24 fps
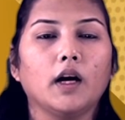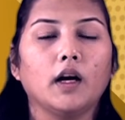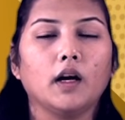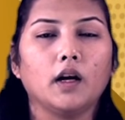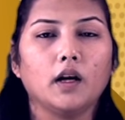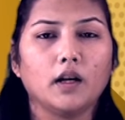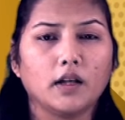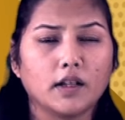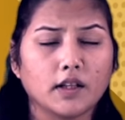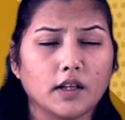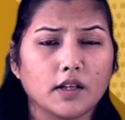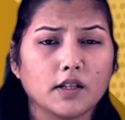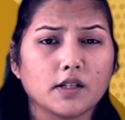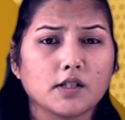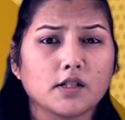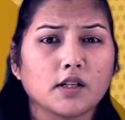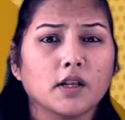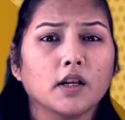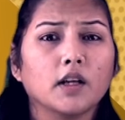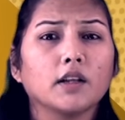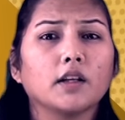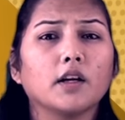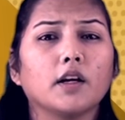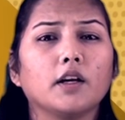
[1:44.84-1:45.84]
It is
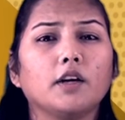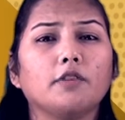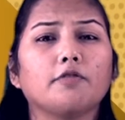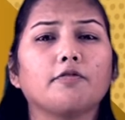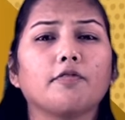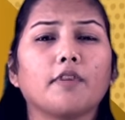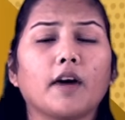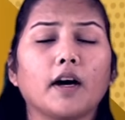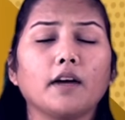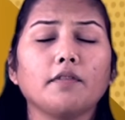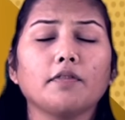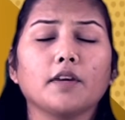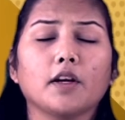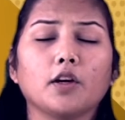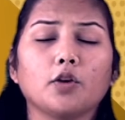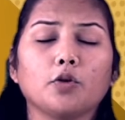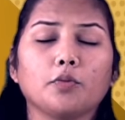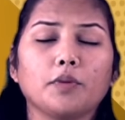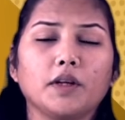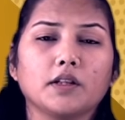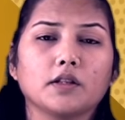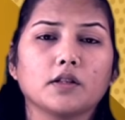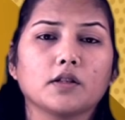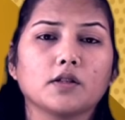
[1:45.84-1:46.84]
35
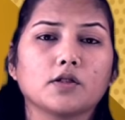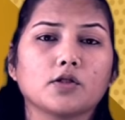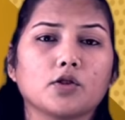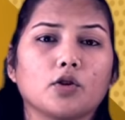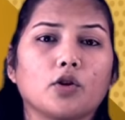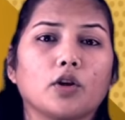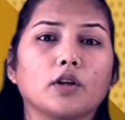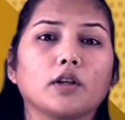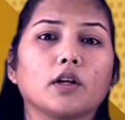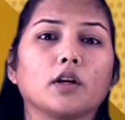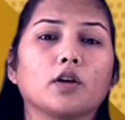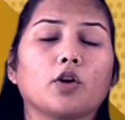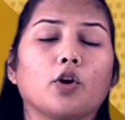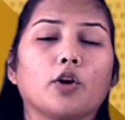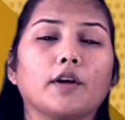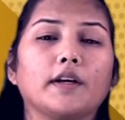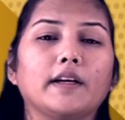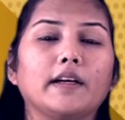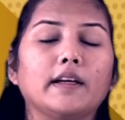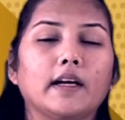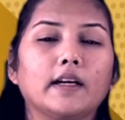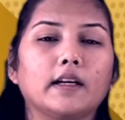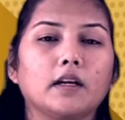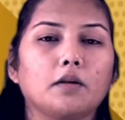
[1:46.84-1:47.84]
kilometers on the
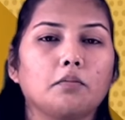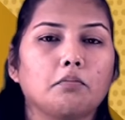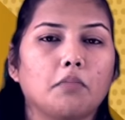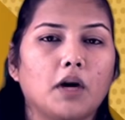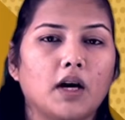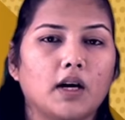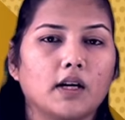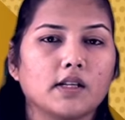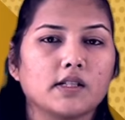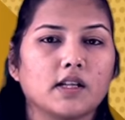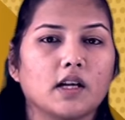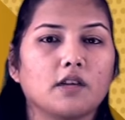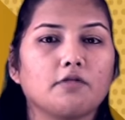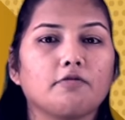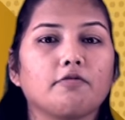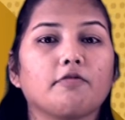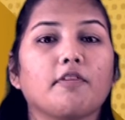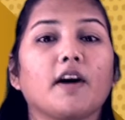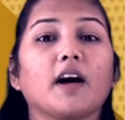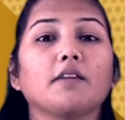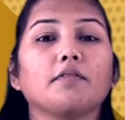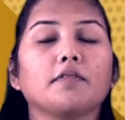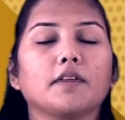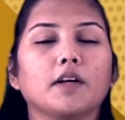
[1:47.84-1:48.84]
continental mass and
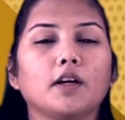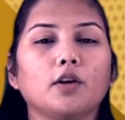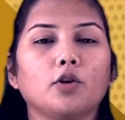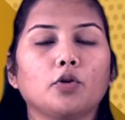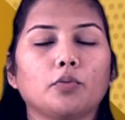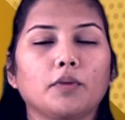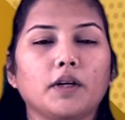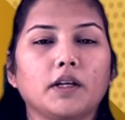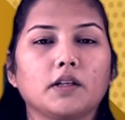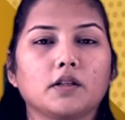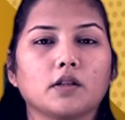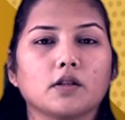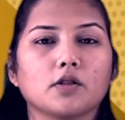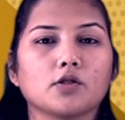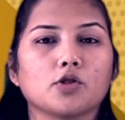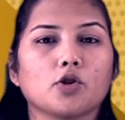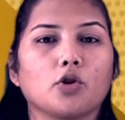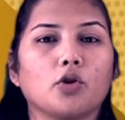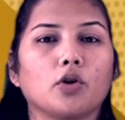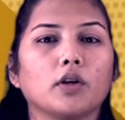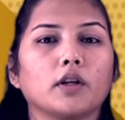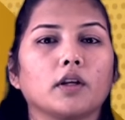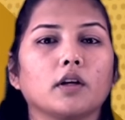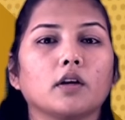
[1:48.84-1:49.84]
5 kilometers
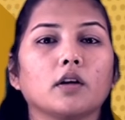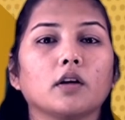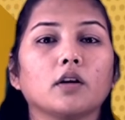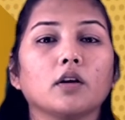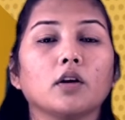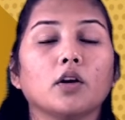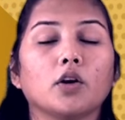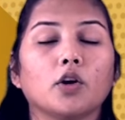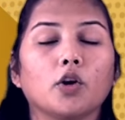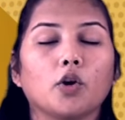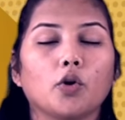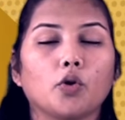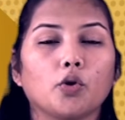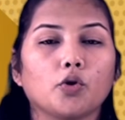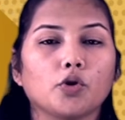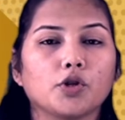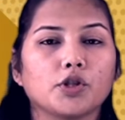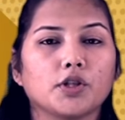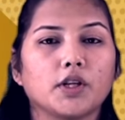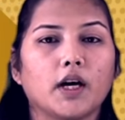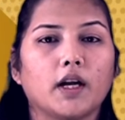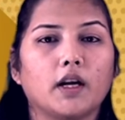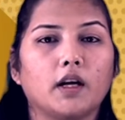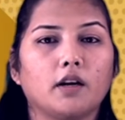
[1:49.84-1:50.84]
on the
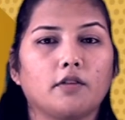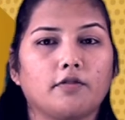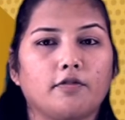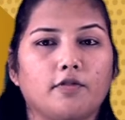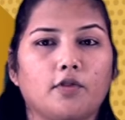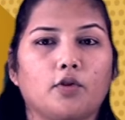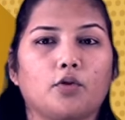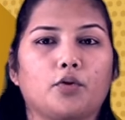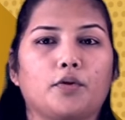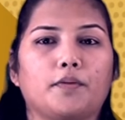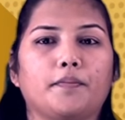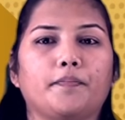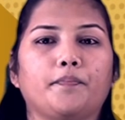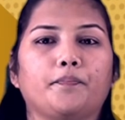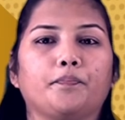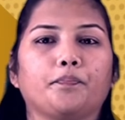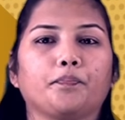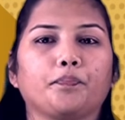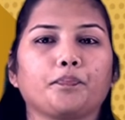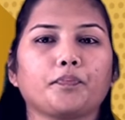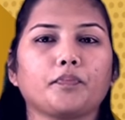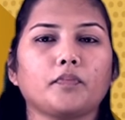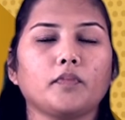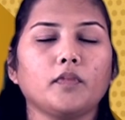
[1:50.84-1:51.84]
oceanic floor.
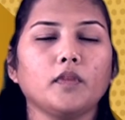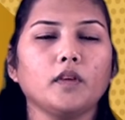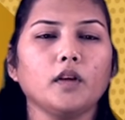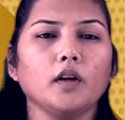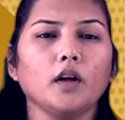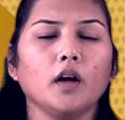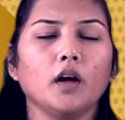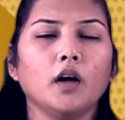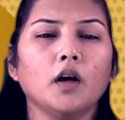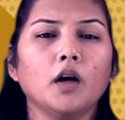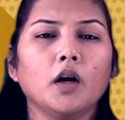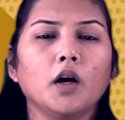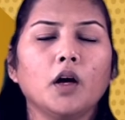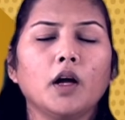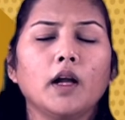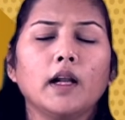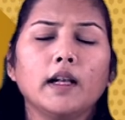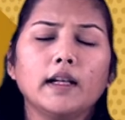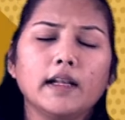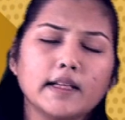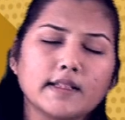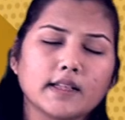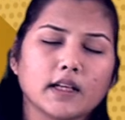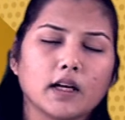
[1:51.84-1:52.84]

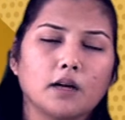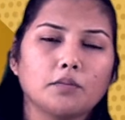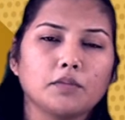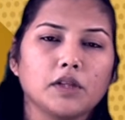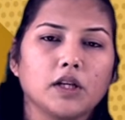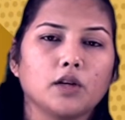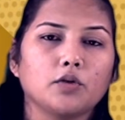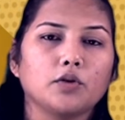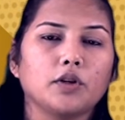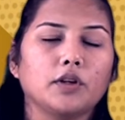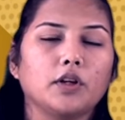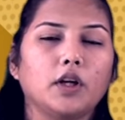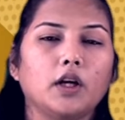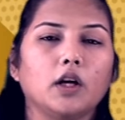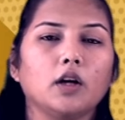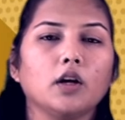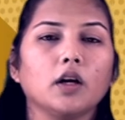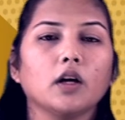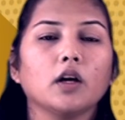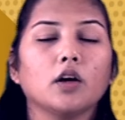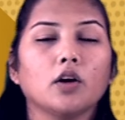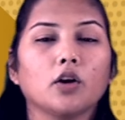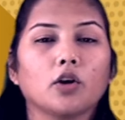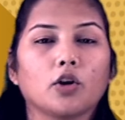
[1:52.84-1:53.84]
Let's come down to the
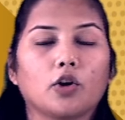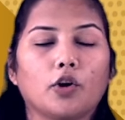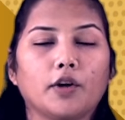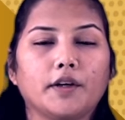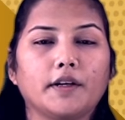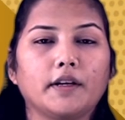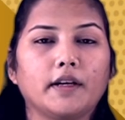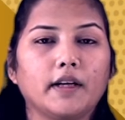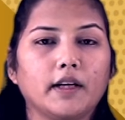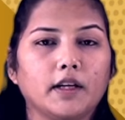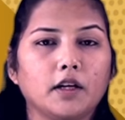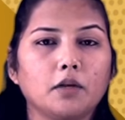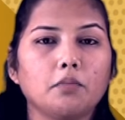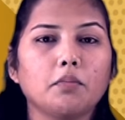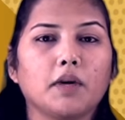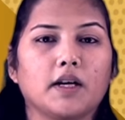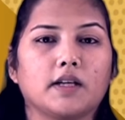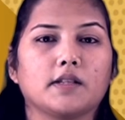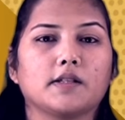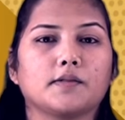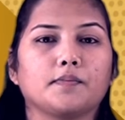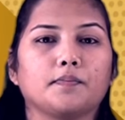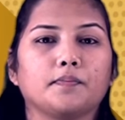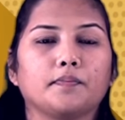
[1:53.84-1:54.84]
continental
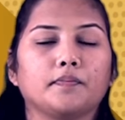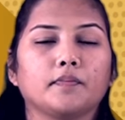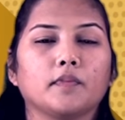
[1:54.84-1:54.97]
mass.